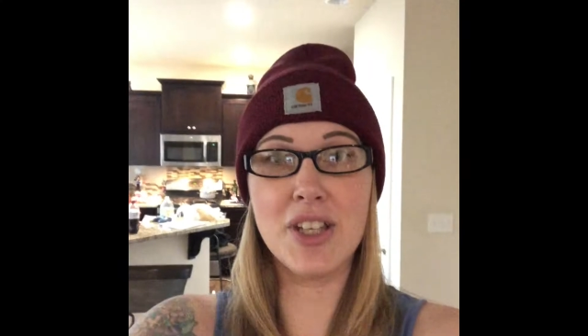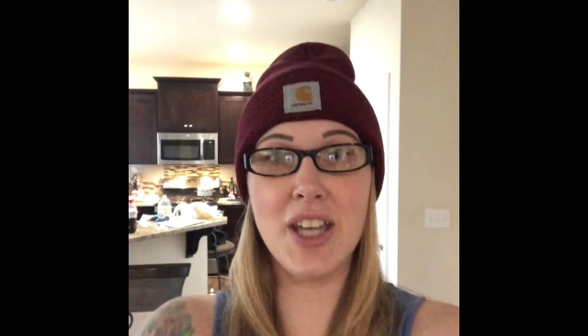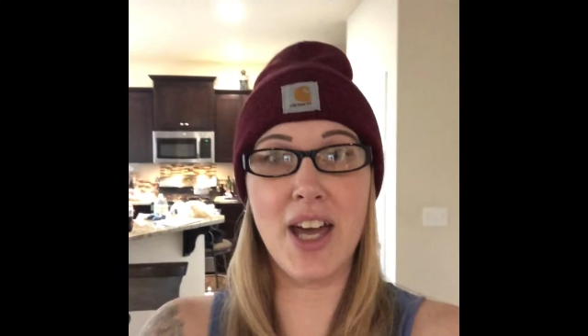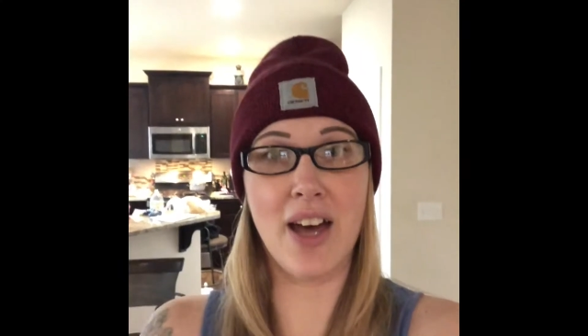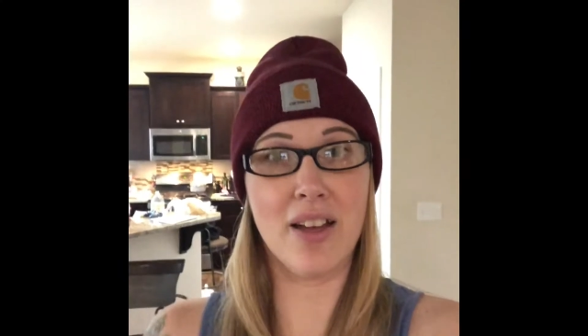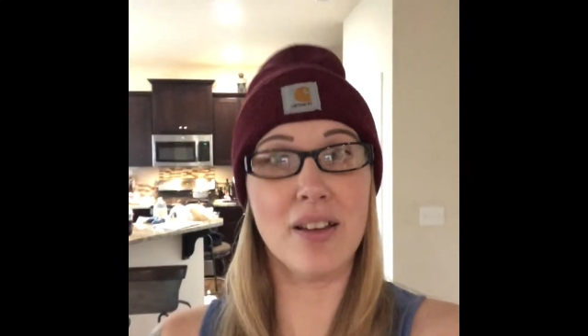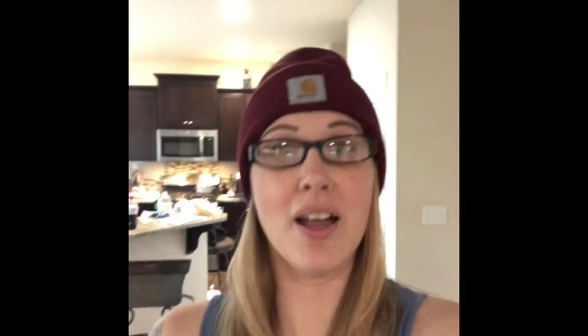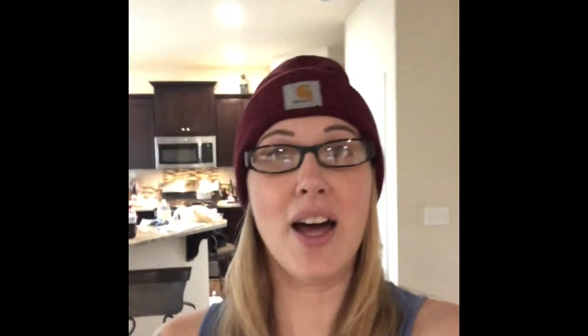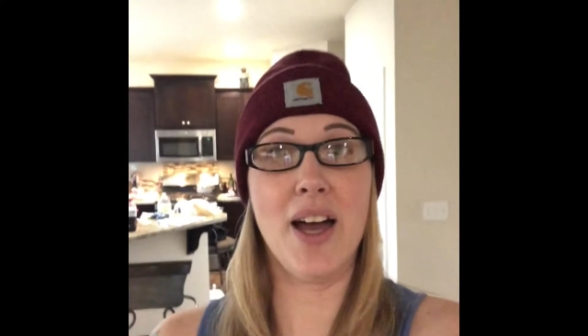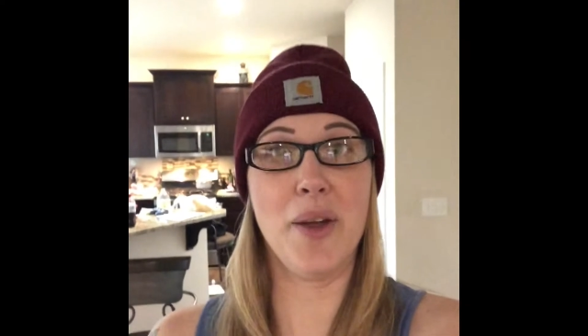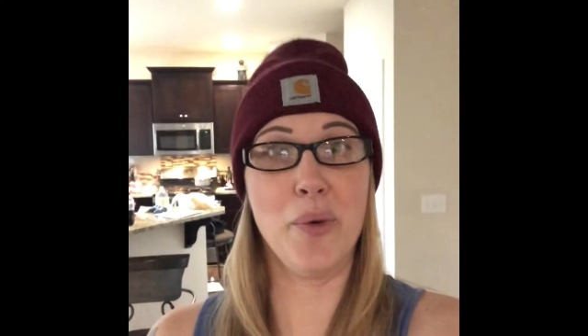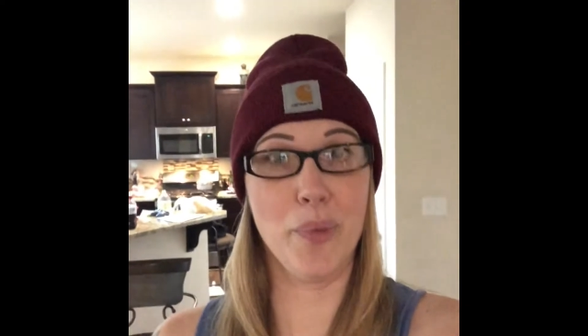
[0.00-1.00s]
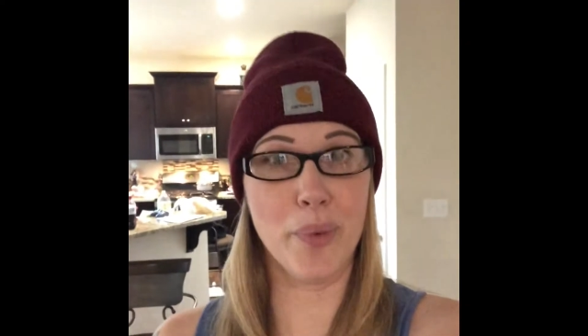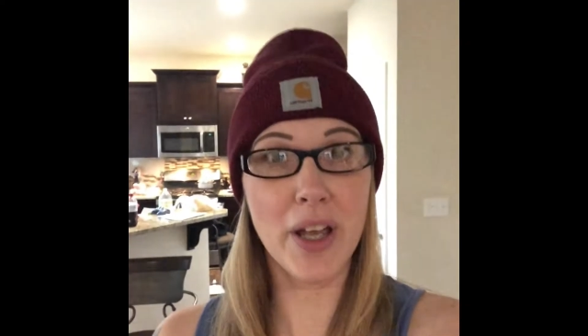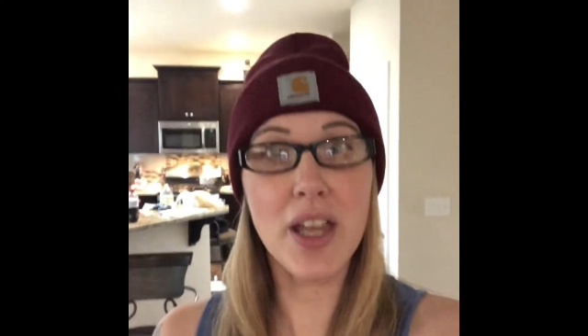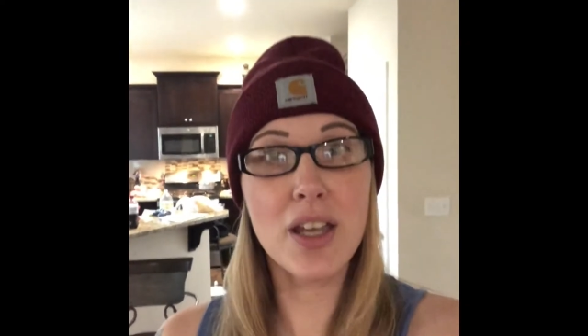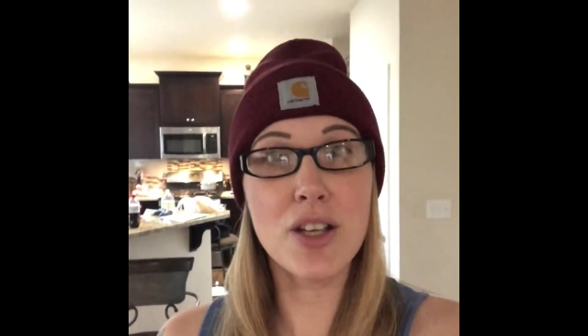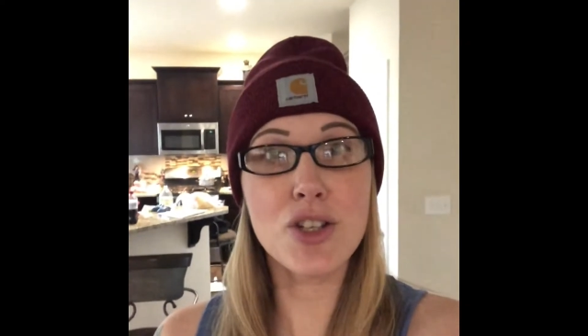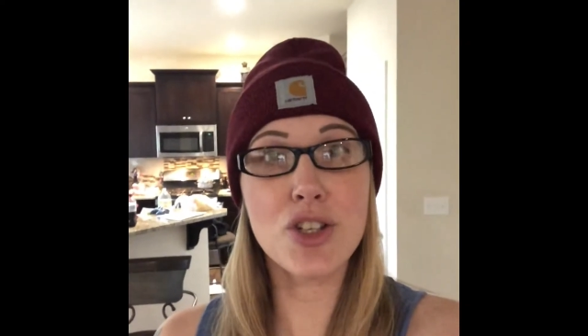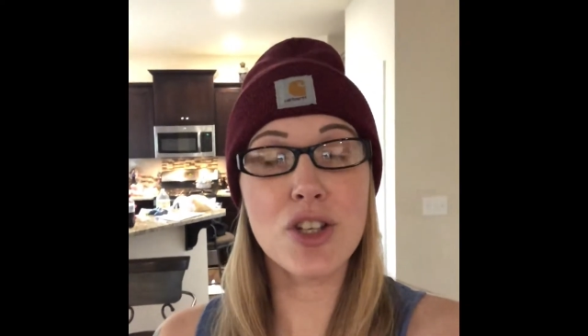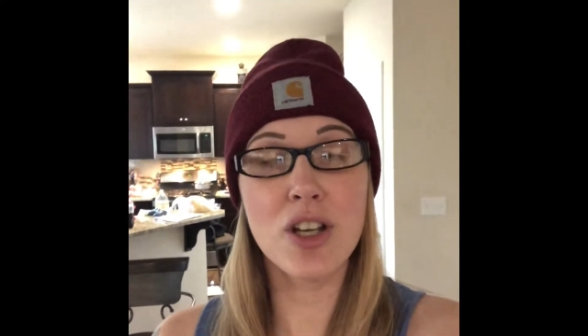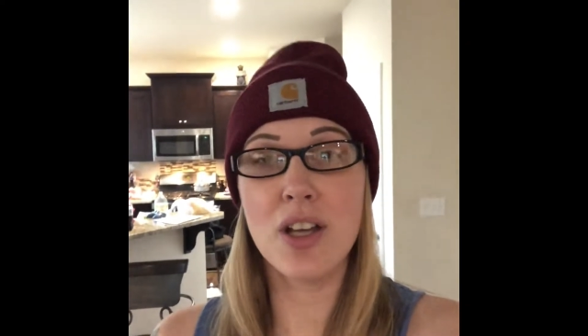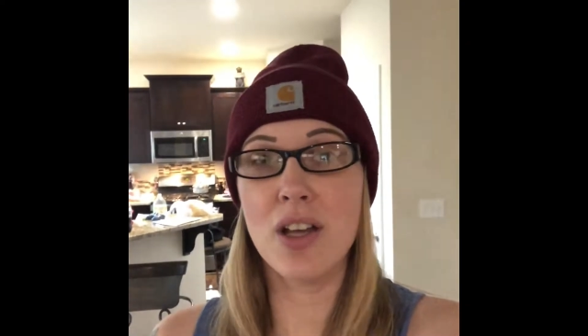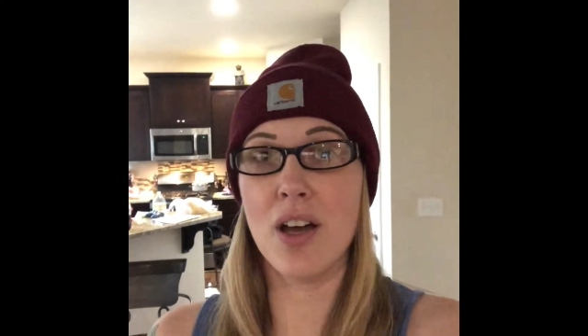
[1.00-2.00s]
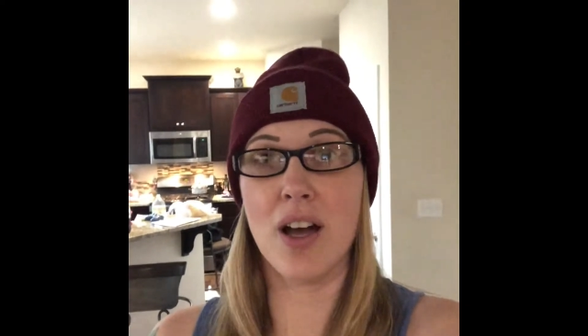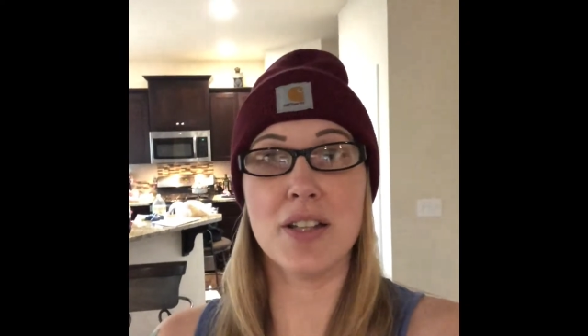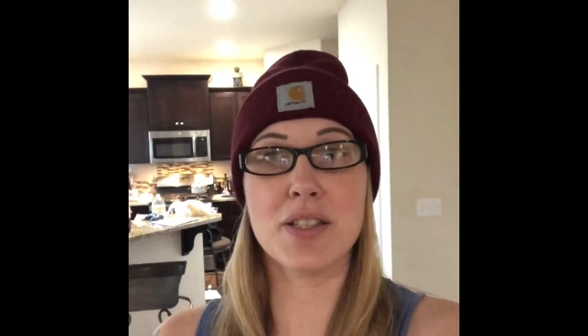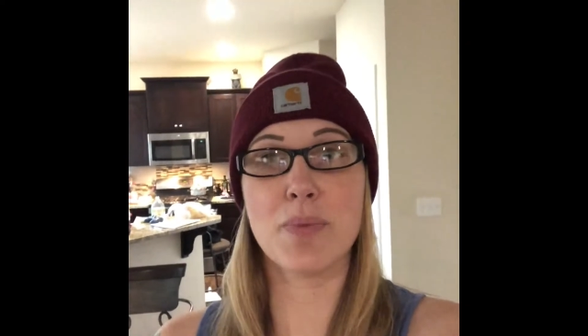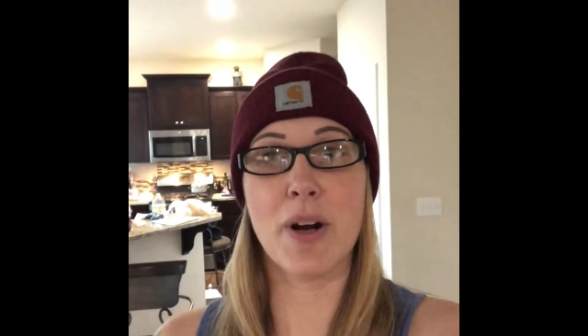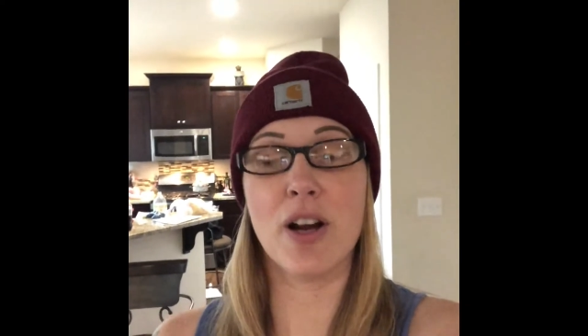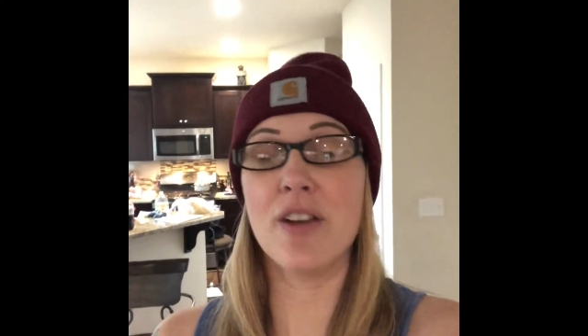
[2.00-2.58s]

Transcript: Yeah, I wish. I swear,